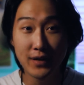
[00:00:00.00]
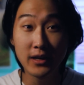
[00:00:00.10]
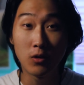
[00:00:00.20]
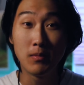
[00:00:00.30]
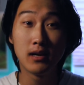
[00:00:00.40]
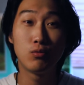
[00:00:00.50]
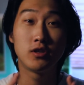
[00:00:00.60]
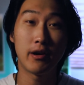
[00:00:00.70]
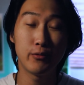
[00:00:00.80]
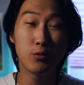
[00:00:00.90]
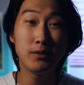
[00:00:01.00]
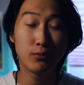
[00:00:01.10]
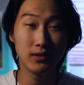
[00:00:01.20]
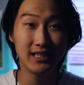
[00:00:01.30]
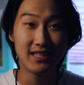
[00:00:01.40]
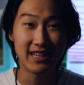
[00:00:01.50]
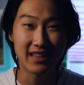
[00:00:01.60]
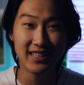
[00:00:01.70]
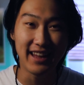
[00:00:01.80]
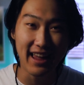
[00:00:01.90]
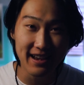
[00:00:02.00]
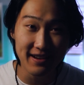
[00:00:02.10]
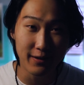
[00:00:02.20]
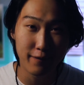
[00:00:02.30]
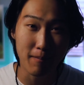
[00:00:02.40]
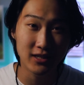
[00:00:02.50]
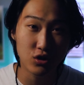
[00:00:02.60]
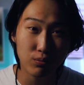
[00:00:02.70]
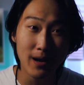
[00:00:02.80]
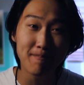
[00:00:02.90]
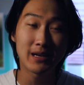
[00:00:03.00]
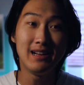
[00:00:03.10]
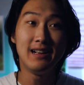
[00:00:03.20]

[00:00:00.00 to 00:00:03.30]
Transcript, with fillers: film, which I will be releasing at the end of my trip.